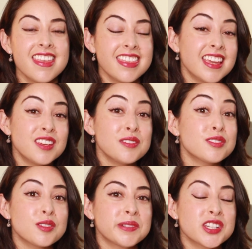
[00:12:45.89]
Thank you
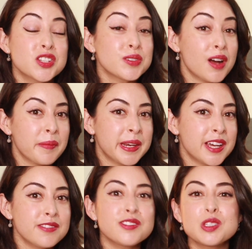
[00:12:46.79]
so much to
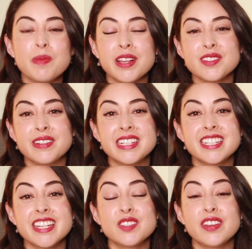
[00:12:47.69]
OMNIA for sponsoring
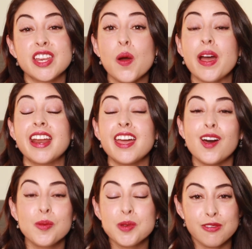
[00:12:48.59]
today's video, and I
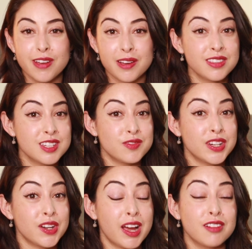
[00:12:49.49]
hope you found this
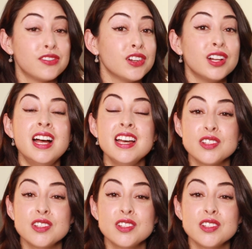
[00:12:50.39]
video helpful.